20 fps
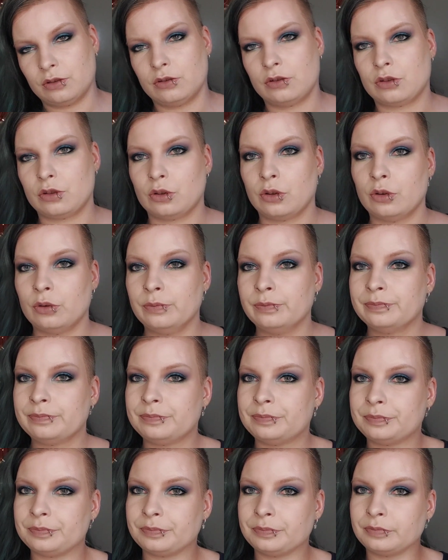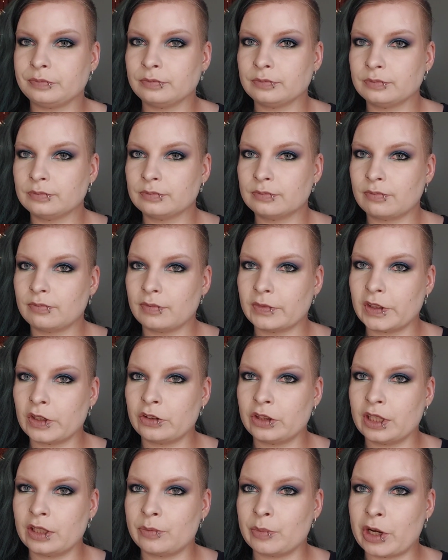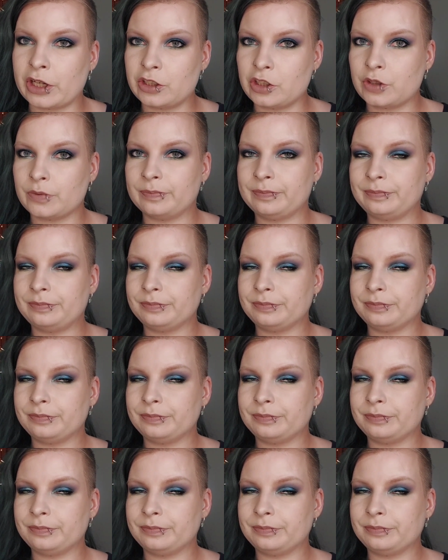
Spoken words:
So not that much.